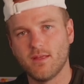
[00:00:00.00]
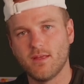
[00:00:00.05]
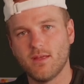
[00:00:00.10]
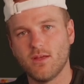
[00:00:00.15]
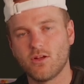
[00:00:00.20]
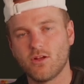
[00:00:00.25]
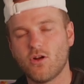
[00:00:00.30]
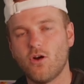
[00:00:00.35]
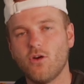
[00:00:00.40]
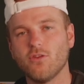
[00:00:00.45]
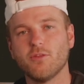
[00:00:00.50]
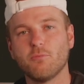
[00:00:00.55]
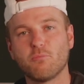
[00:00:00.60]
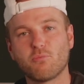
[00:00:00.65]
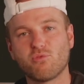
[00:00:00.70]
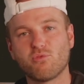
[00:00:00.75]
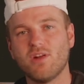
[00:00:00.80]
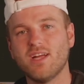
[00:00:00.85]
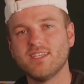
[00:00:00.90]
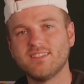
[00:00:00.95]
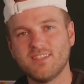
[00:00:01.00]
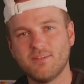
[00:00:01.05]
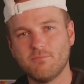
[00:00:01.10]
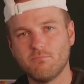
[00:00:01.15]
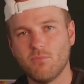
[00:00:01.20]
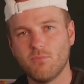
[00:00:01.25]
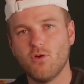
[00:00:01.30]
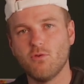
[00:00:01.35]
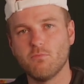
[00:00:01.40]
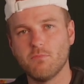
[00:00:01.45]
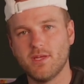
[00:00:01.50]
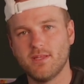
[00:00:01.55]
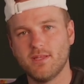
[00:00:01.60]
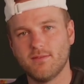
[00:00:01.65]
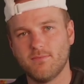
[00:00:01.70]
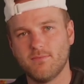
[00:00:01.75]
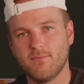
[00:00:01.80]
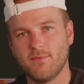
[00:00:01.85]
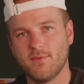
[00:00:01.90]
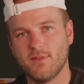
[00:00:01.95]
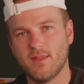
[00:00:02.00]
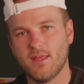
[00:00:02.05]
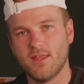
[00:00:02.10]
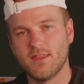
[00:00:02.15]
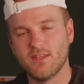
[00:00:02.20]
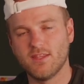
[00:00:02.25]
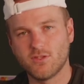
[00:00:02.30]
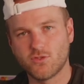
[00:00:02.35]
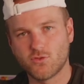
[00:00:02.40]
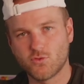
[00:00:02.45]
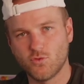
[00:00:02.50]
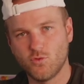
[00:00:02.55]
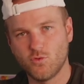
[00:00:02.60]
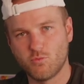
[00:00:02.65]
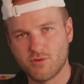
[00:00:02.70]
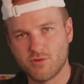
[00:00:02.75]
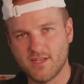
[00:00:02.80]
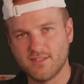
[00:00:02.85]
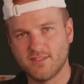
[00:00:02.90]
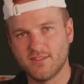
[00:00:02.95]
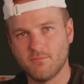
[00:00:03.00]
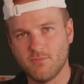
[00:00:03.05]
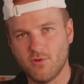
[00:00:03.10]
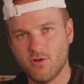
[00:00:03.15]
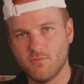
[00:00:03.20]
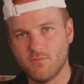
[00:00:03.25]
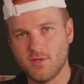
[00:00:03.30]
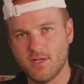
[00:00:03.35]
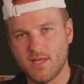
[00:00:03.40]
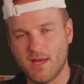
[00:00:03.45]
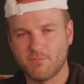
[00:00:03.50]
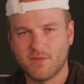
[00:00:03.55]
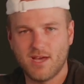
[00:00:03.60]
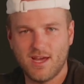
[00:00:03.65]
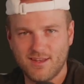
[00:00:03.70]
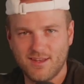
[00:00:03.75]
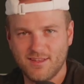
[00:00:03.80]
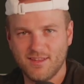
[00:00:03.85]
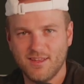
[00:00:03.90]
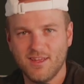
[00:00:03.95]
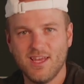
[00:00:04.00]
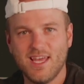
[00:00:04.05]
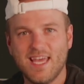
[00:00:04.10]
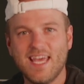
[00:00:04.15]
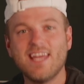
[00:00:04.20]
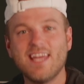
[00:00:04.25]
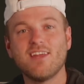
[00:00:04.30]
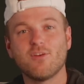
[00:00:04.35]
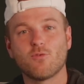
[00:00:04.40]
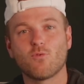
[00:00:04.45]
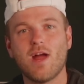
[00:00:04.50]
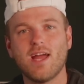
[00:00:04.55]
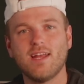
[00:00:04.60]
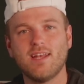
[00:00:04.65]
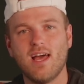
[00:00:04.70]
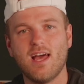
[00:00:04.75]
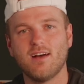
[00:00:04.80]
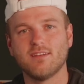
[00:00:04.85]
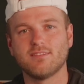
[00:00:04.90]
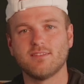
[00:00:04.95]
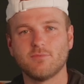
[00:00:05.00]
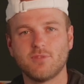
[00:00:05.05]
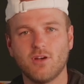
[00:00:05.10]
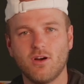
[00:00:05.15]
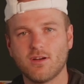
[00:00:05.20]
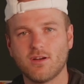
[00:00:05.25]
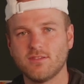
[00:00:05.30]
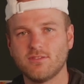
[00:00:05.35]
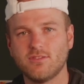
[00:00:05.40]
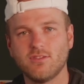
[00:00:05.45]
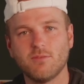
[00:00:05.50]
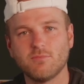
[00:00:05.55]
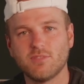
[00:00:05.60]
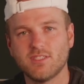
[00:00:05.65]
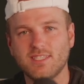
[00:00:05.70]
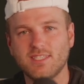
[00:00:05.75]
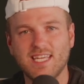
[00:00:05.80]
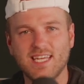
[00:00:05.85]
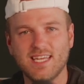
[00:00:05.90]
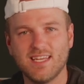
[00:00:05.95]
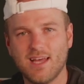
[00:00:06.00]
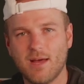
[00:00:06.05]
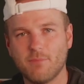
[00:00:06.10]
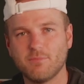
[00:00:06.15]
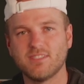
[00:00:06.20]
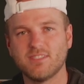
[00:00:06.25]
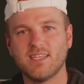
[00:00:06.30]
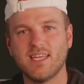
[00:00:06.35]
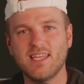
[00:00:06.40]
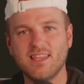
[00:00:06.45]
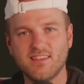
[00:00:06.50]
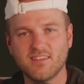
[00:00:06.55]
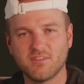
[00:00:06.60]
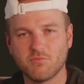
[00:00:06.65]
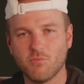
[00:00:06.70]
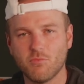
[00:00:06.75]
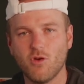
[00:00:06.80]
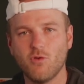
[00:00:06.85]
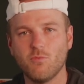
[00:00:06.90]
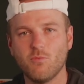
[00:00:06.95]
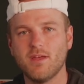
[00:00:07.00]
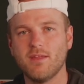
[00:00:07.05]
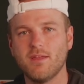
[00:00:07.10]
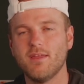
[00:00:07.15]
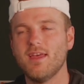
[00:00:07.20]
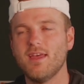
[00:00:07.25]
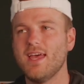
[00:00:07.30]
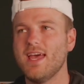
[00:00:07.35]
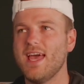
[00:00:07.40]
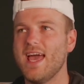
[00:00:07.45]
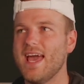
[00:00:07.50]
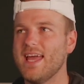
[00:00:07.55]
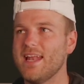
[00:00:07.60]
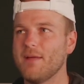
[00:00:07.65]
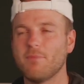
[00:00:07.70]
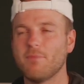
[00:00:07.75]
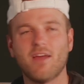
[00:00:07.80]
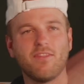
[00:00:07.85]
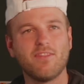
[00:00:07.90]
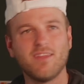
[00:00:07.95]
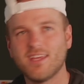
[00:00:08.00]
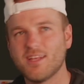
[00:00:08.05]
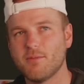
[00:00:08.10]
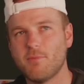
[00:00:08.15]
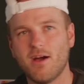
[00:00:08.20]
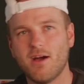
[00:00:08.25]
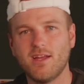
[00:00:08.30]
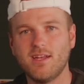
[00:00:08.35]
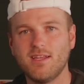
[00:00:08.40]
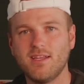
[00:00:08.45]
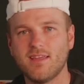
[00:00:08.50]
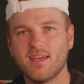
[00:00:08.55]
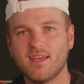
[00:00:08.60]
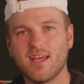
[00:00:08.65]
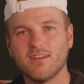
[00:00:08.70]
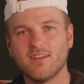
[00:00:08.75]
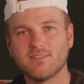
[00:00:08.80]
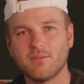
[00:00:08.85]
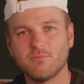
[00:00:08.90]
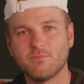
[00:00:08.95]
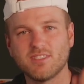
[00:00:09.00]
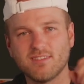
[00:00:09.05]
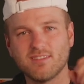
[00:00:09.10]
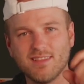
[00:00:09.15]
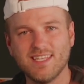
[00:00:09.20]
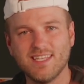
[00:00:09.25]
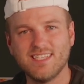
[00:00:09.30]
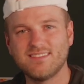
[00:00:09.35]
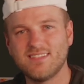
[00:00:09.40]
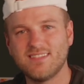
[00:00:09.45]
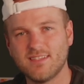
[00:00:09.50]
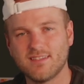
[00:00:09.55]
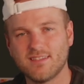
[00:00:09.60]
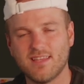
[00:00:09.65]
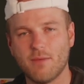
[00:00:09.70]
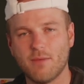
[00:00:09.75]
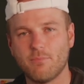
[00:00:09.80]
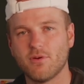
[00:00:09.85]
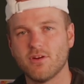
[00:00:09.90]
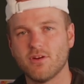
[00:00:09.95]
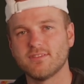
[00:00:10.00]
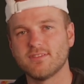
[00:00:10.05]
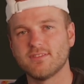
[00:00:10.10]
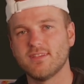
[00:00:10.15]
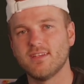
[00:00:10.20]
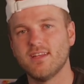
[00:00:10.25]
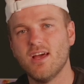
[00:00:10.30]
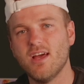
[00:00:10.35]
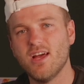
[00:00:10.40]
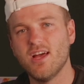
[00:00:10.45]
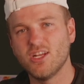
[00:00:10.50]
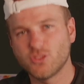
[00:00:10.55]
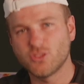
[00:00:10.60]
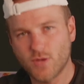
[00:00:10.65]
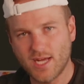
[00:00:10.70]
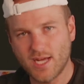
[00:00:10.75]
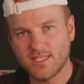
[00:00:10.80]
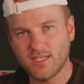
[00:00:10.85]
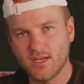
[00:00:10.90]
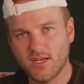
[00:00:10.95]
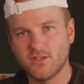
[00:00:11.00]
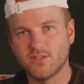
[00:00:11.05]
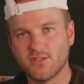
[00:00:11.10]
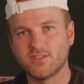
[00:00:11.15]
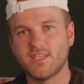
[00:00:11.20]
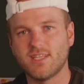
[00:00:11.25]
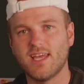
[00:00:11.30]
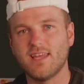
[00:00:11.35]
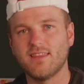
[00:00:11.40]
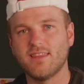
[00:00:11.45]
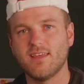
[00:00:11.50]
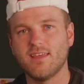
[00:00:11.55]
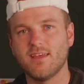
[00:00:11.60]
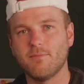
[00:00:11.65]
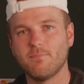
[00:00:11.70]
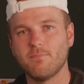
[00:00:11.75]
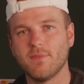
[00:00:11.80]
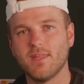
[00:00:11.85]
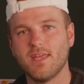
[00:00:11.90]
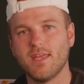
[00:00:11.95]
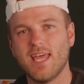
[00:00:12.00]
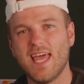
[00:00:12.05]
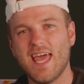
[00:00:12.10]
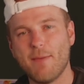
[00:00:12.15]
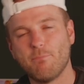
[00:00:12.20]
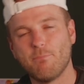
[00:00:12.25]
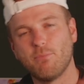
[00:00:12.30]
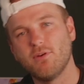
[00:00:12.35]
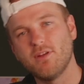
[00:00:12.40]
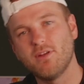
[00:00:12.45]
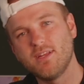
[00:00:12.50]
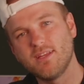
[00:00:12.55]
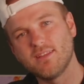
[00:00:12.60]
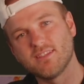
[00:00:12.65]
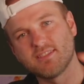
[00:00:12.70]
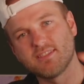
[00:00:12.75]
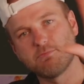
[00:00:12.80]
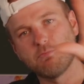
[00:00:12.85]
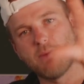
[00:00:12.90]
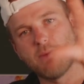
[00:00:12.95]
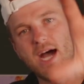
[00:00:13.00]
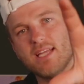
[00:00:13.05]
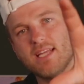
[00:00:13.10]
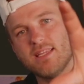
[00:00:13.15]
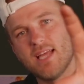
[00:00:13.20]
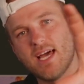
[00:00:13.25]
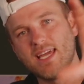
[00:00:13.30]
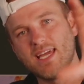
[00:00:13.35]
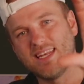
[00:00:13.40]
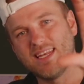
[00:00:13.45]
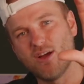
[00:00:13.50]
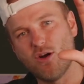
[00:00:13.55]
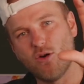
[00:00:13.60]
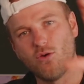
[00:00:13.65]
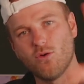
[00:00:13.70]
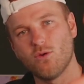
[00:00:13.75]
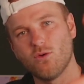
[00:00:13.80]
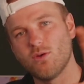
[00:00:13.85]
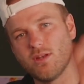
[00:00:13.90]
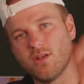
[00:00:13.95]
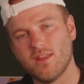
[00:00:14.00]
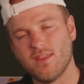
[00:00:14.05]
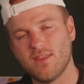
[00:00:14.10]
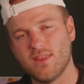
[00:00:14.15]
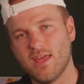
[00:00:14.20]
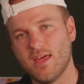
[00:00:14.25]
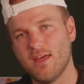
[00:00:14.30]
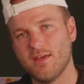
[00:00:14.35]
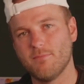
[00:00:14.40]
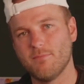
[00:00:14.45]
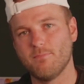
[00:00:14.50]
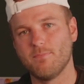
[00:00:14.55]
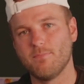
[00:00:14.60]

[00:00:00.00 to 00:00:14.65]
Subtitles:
called the present moment, the true present moment. I'm kind of in it right now as I'm talking to you. I'm just in this moment, and I'm not thinking about anything else. I'm just listening to that person, trying to understand them and putting the spotlight on them.